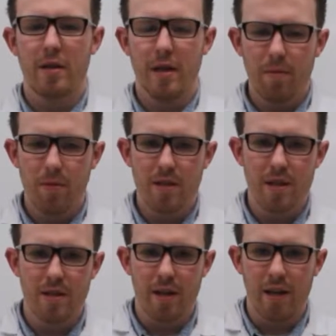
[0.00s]
timber
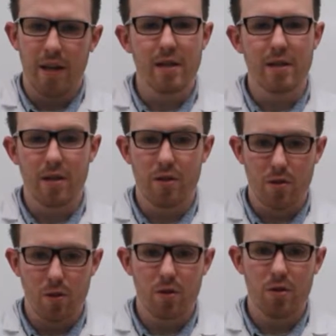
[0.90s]
seasoning is the
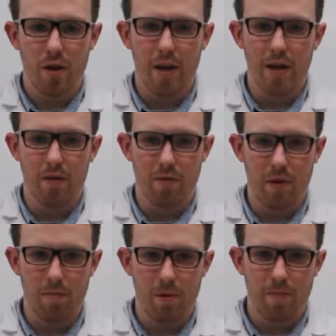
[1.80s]
controlled drying out of
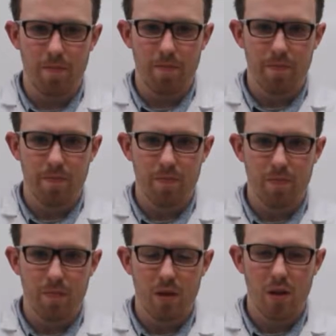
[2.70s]
timber.
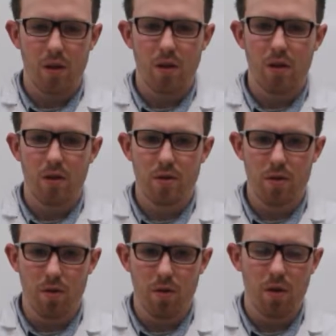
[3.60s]

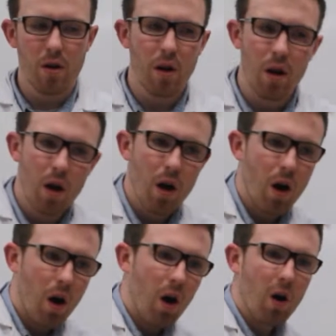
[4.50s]
So,
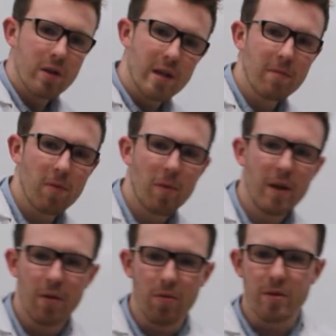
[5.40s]
all timber we
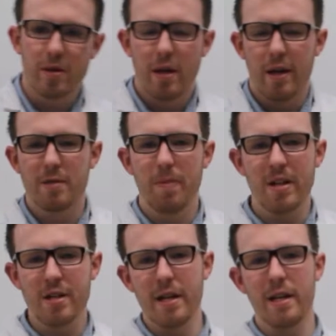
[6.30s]
use,
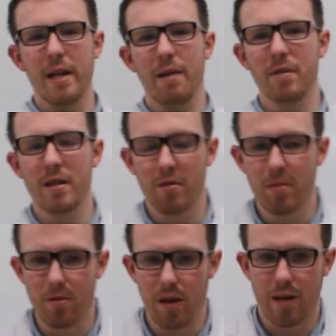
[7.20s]
especially in the
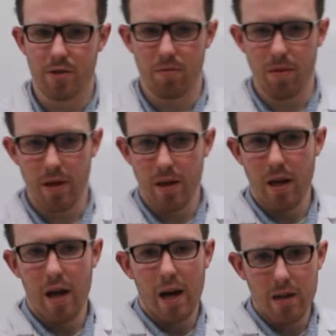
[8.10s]
MTW classroom,
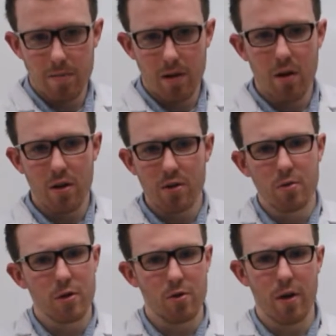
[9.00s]
has been gone
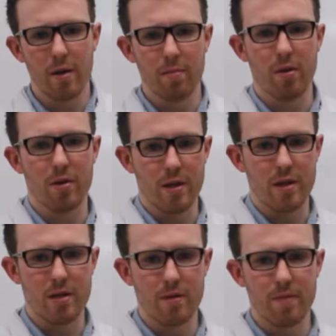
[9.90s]
through a drying
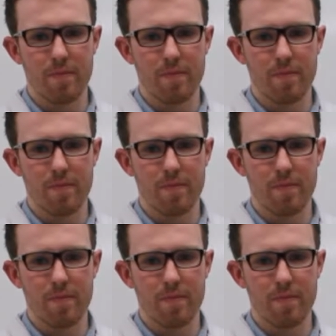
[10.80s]
process.